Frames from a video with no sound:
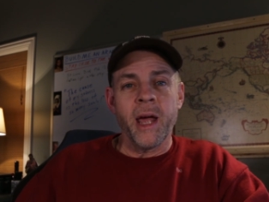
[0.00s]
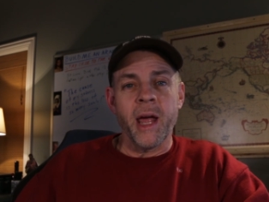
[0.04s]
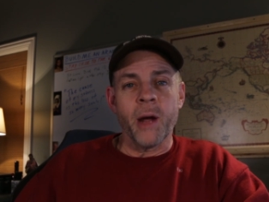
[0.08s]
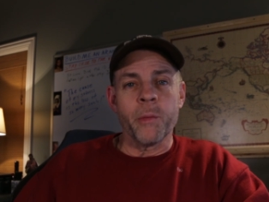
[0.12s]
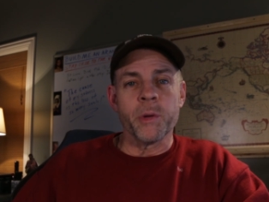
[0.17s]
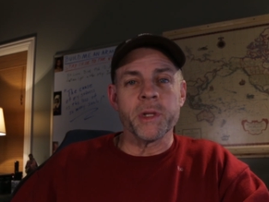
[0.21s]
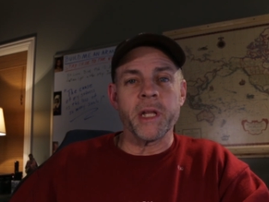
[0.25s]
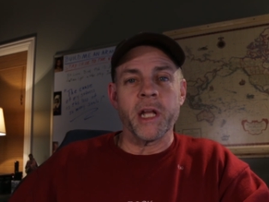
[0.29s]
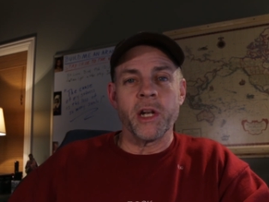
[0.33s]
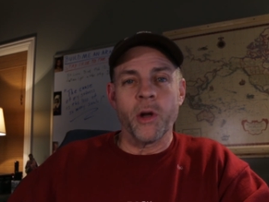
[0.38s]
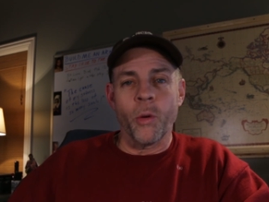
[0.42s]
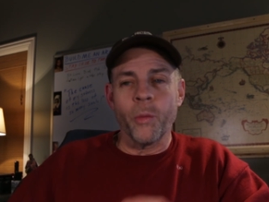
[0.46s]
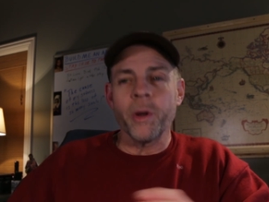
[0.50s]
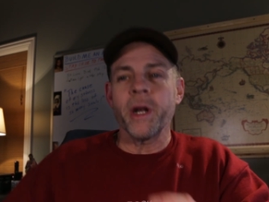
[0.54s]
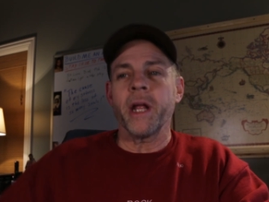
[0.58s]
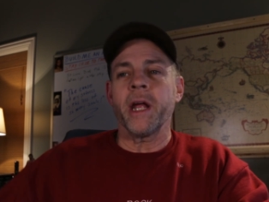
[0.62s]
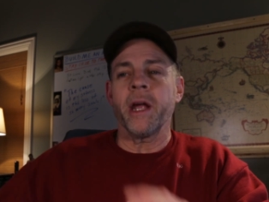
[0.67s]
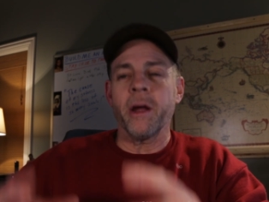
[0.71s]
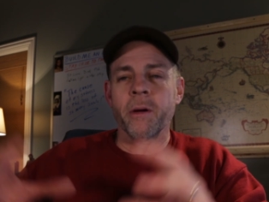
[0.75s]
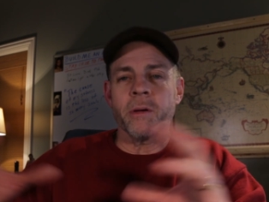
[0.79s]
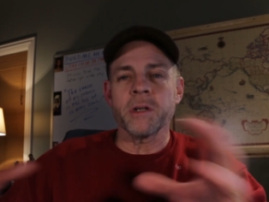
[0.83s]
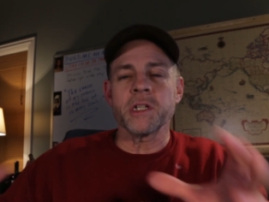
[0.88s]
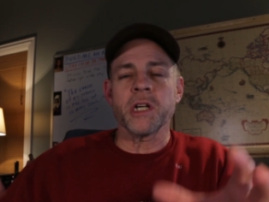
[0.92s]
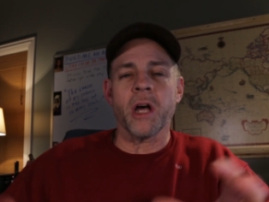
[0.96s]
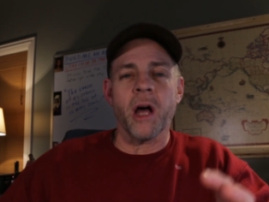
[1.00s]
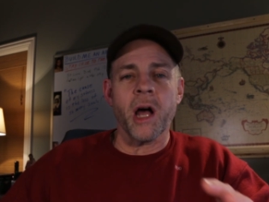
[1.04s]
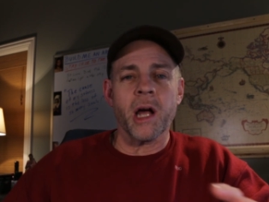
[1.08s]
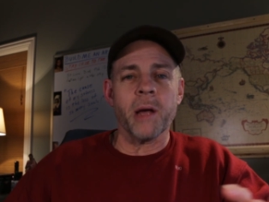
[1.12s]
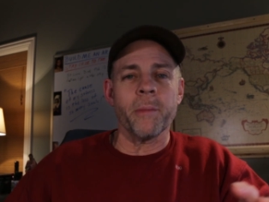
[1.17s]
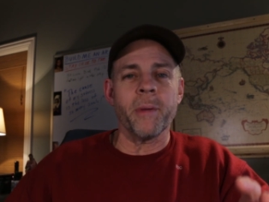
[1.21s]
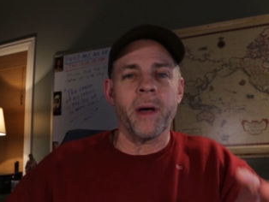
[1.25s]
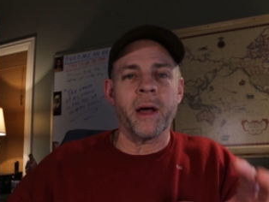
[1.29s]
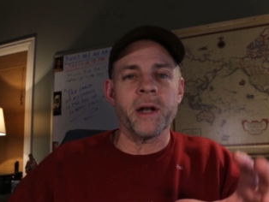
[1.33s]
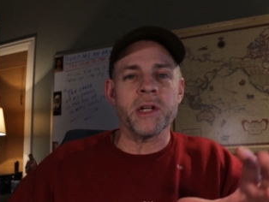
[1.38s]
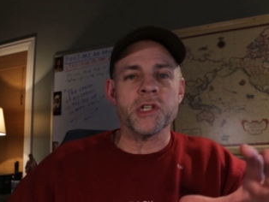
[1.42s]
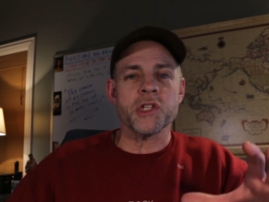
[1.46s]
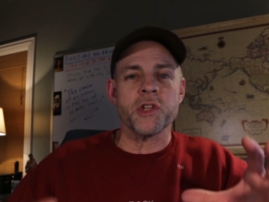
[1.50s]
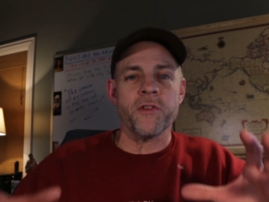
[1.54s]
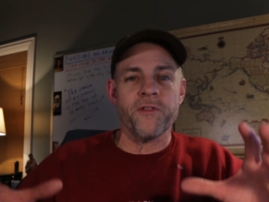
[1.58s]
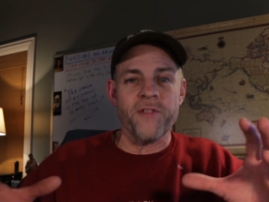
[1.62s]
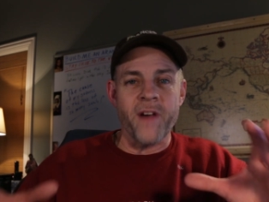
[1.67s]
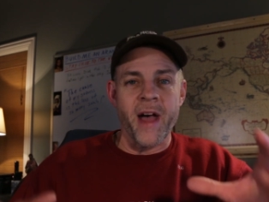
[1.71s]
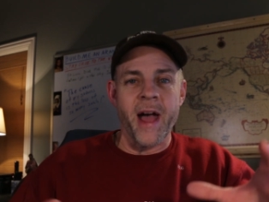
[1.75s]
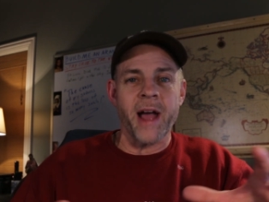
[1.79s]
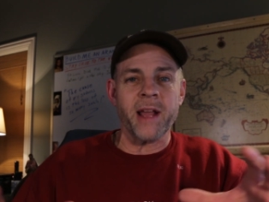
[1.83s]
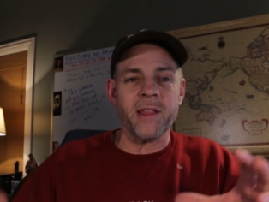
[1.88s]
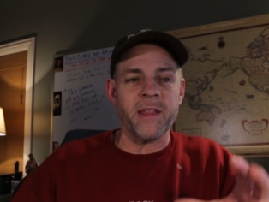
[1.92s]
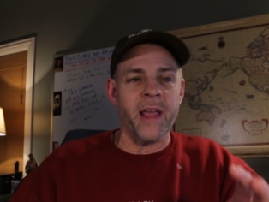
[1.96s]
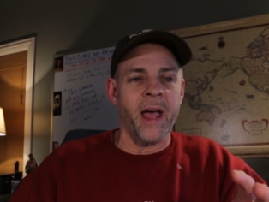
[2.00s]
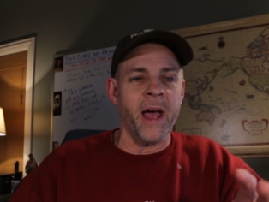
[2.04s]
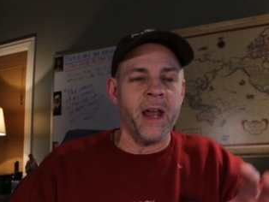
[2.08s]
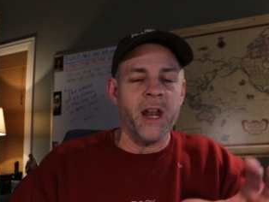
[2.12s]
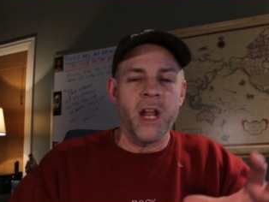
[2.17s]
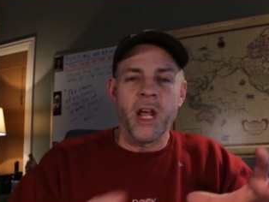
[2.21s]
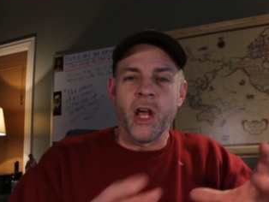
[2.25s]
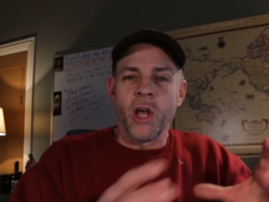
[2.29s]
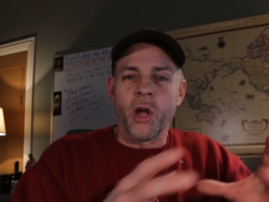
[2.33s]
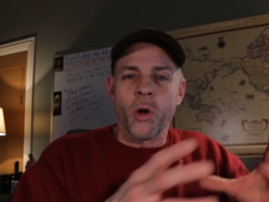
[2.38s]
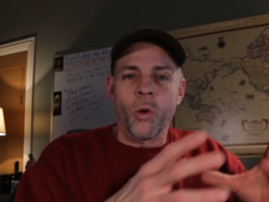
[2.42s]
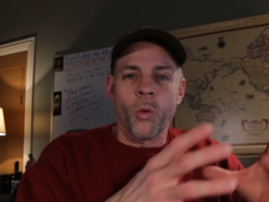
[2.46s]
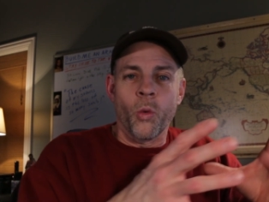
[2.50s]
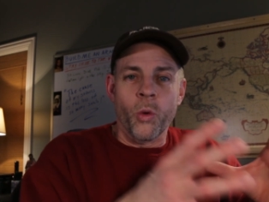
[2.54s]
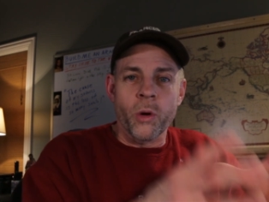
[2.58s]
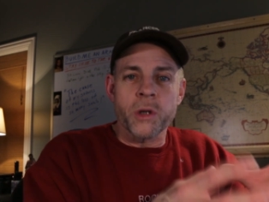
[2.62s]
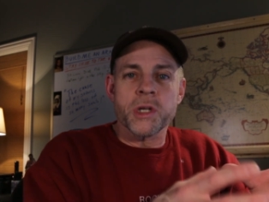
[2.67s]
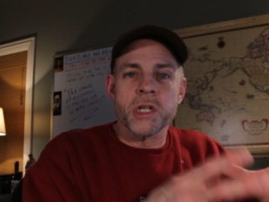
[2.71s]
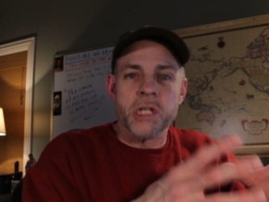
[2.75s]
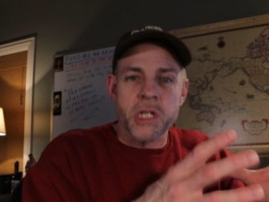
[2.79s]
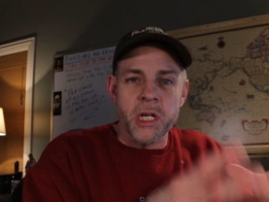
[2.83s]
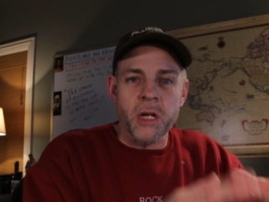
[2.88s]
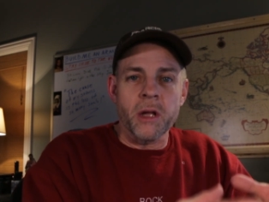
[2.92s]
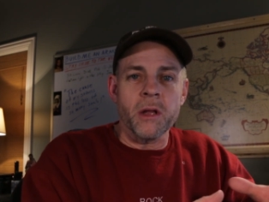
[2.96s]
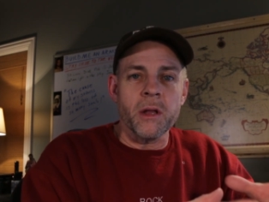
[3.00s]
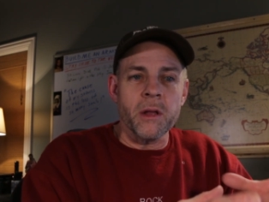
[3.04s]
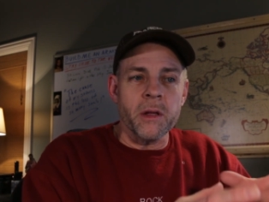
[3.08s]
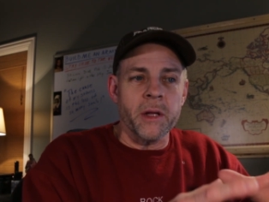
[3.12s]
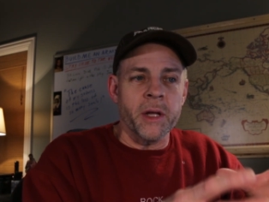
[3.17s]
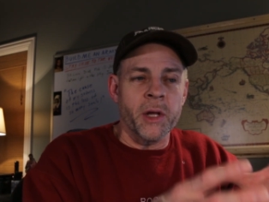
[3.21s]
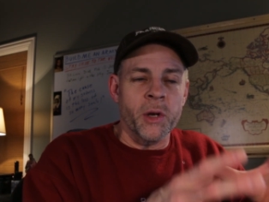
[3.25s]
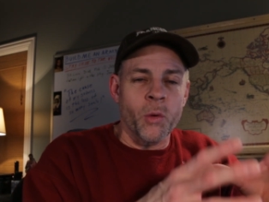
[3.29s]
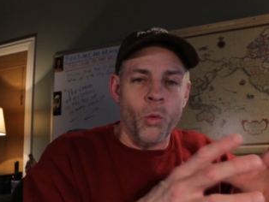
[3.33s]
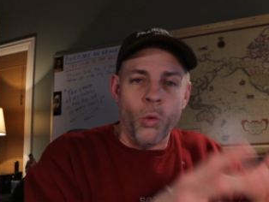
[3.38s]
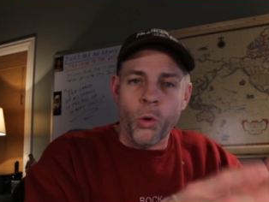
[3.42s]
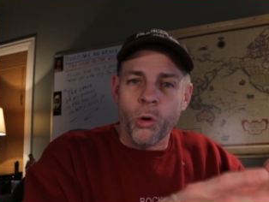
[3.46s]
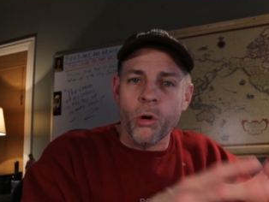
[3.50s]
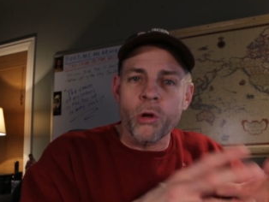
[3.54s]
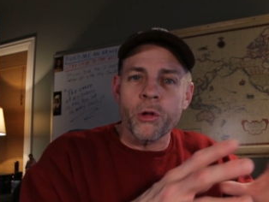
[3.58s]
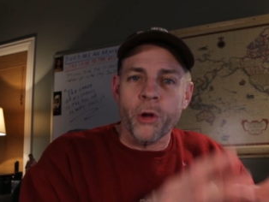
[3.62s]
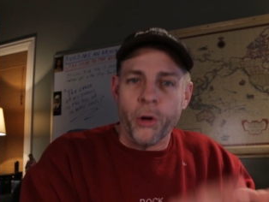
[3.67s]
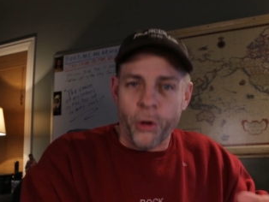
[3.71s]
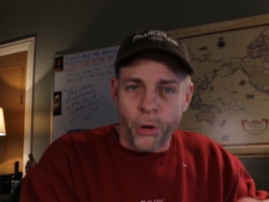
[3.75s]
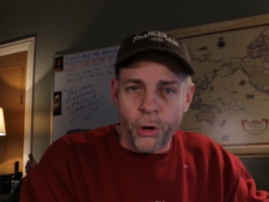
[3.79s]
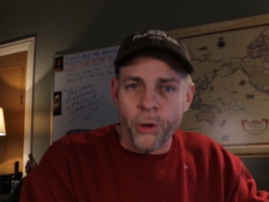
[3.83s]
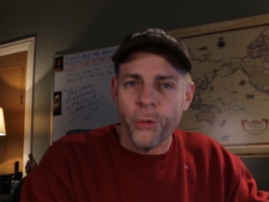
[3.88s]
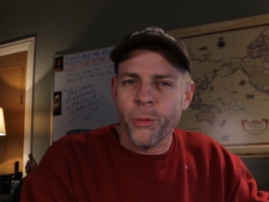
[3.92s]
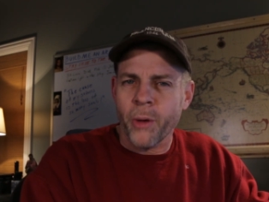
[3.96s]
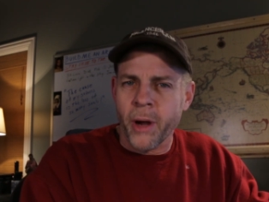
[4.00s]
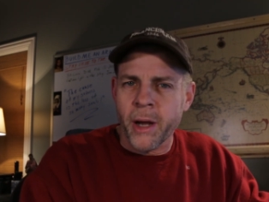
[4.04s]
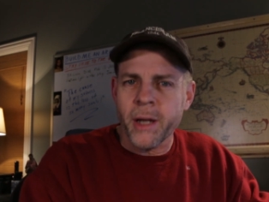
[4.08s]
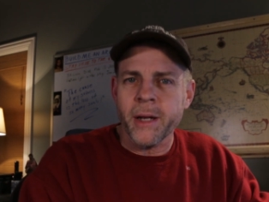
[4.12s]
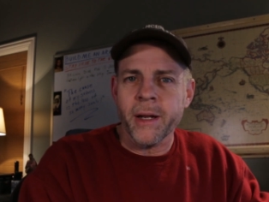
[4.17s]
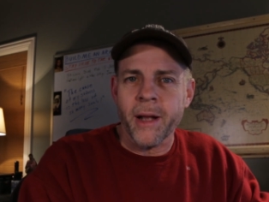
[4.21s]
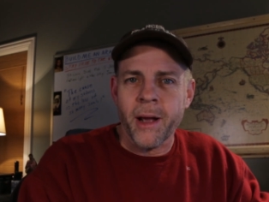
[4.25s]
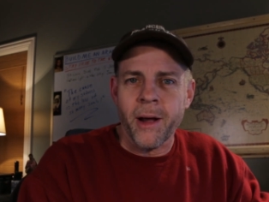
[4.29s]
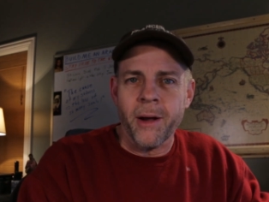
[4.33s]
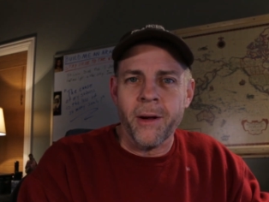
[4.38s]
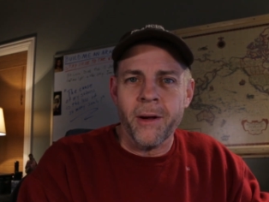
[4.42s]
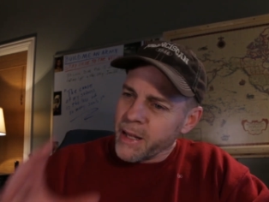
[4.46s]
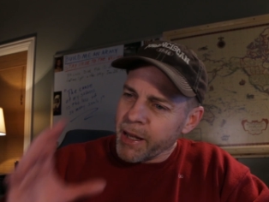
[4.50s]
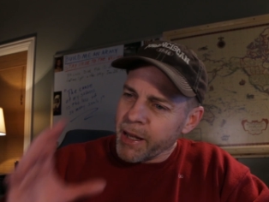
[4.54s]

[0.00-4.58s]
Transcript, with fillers: And what they don't want to hear and talk about is the fact that we're still in a world of hurt right now.